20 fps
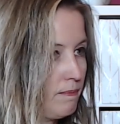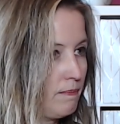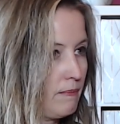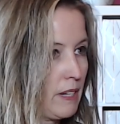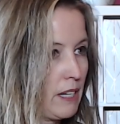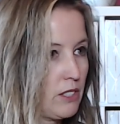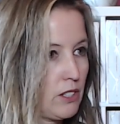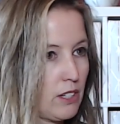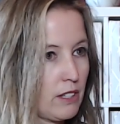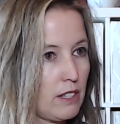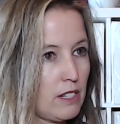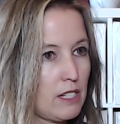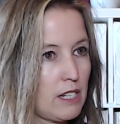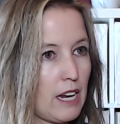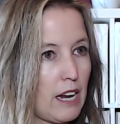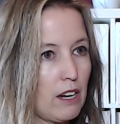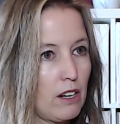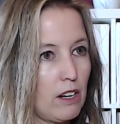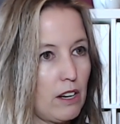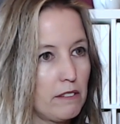I took the
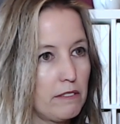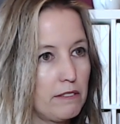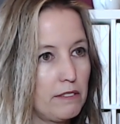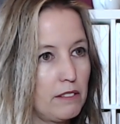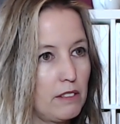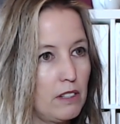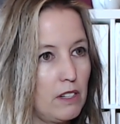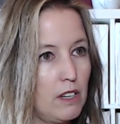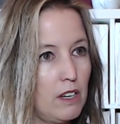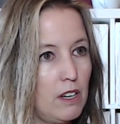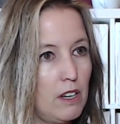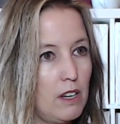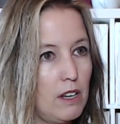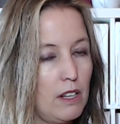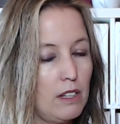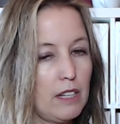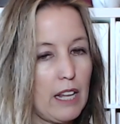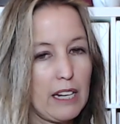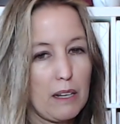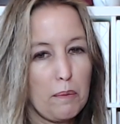tag off.
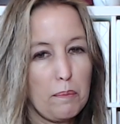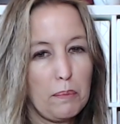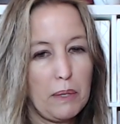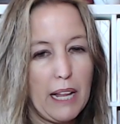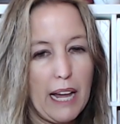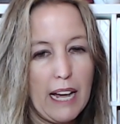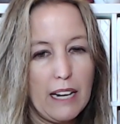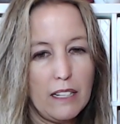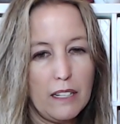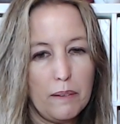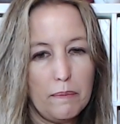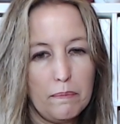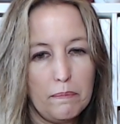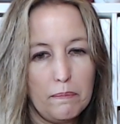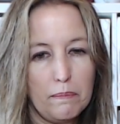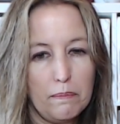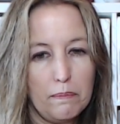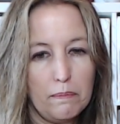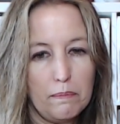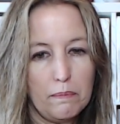Like a platinum
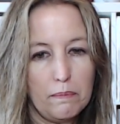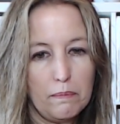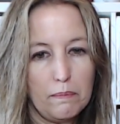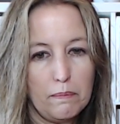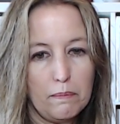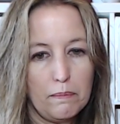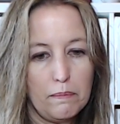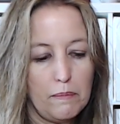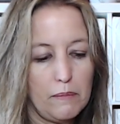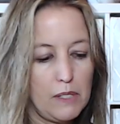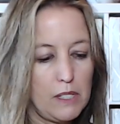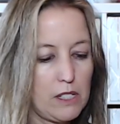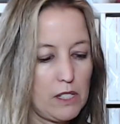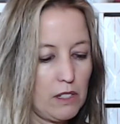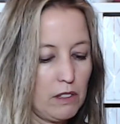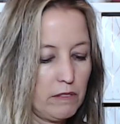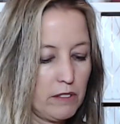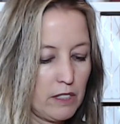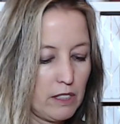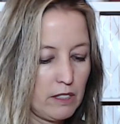
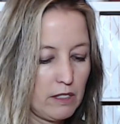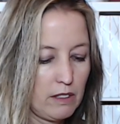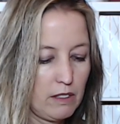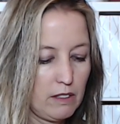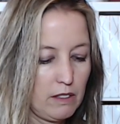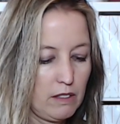silver.